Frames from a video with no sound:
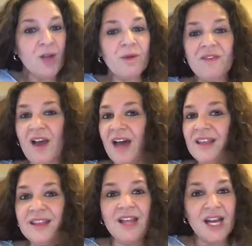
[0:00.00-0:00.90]
We've
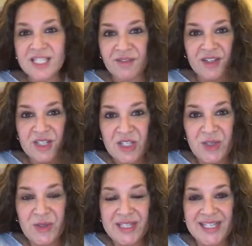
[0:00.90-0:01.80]
got lots of
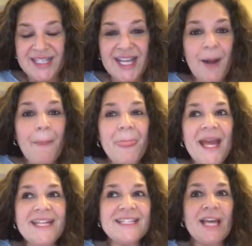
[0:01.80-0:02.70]
excuses.
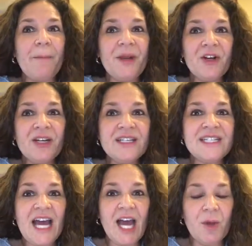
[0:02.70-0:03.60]
It's that period of
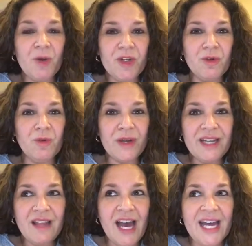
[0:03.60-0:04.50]
time where you
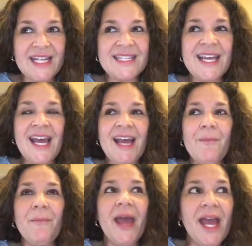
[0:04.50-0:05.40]
realize,
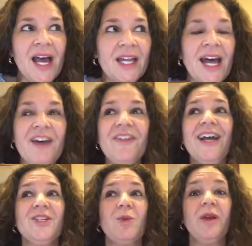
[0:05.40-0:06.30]
man, I've
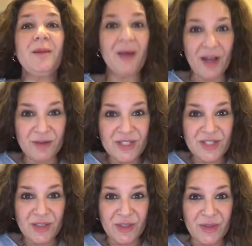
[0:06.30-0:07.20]
got 20 pounds
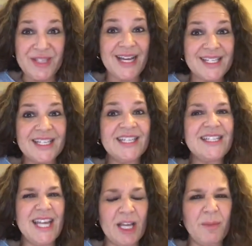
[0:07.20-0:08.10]
to lose. That's going
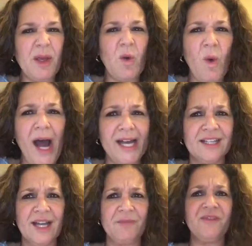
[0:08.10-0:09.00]
to take me a
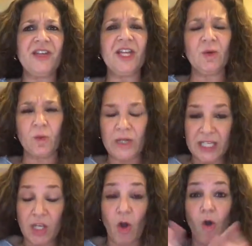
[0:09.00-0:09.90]
while. I'm feeling
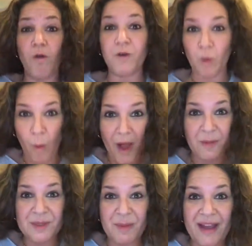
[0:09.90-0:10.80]
really
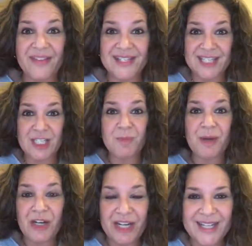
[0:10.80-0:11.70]
overwhelmed by this
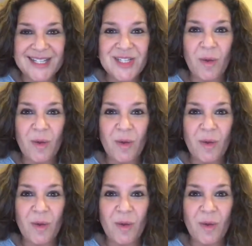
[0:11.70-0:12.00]
experience.